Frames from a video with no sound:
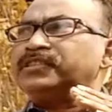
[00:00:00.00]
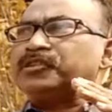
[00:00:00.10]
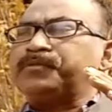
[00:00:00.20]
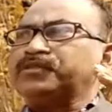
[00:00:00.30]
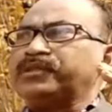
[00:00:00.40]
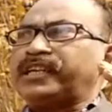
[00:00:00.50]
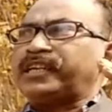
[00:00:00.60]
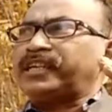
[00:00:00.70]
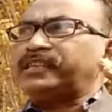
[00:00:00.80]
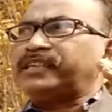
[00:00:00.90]
Suppose
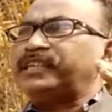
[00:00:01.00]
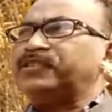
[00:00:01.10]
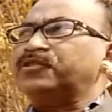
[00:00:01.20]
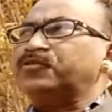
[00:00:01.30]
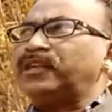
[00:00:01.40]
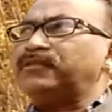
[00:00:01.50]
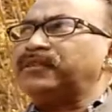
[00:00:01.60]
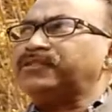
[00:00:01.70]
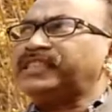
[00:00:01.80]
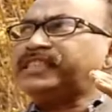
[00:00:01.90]
there are 10 to 12
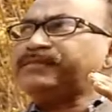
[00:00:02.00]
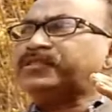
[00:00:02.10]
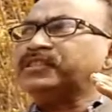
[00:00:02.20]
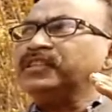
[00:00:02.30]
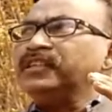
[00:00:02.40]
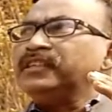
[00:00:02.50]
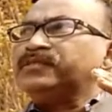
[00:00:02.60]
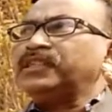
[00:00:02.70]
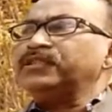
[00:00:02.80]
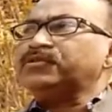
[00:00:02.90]
objectives,
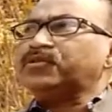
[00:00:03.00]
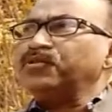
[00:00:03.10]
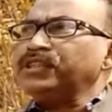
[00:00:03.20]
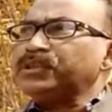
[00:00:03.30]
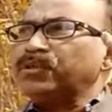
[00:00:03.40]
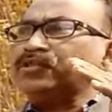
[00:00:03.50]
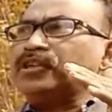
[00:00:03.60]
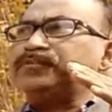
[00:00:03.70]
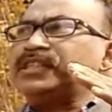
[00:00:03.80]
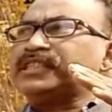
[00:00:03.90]
then you squeeze those
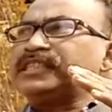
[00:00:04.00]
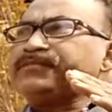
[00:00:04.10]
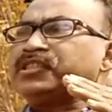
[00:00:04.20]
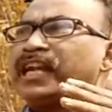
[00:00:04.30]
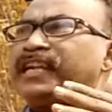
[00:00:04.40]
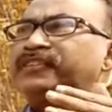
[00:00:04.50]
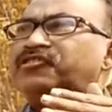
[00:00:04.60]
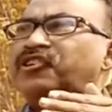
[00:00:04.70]
objectives and